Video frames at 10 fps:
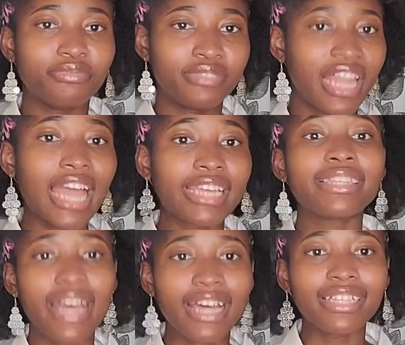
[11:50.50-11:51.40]
like
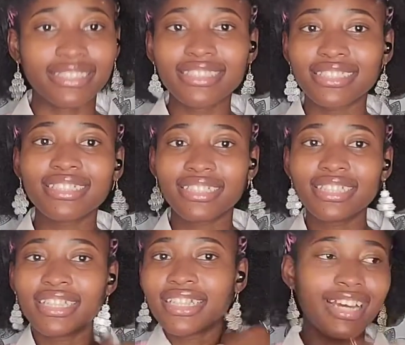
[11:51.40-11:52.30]
that.
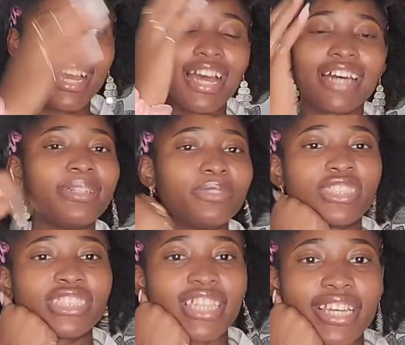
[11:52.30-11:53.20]
And I'm
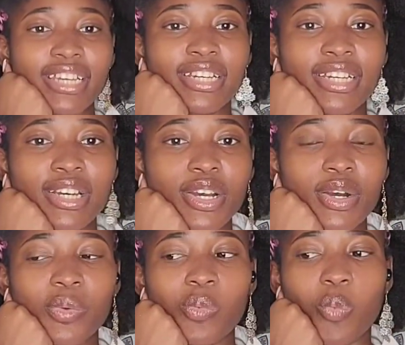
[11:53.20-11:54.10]
just like,
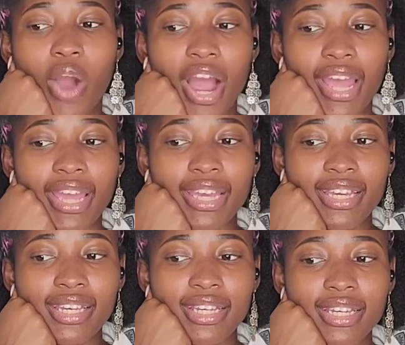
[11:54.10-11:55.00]
why?
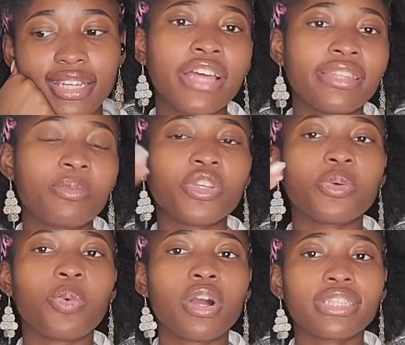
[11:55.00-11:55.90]
And then when you're
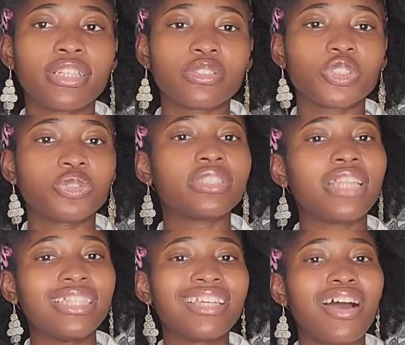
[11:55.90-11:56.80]
walking down the street,
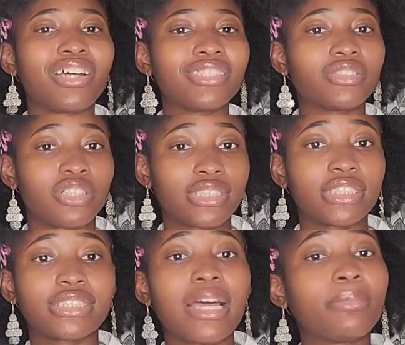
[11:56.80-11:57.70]
that's how I started
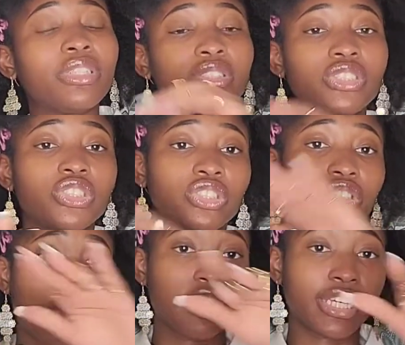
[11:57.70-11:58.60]
this. I'm literally just
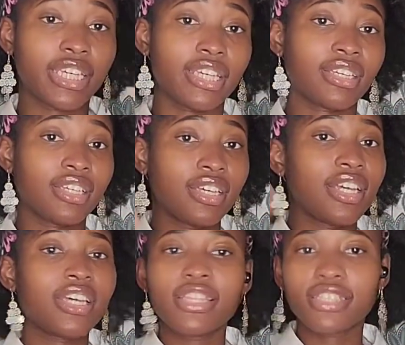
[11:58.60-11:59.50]
talking.
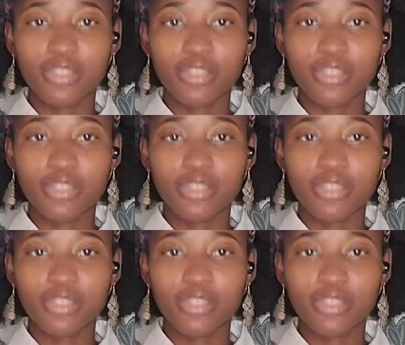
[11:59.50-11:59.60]
This is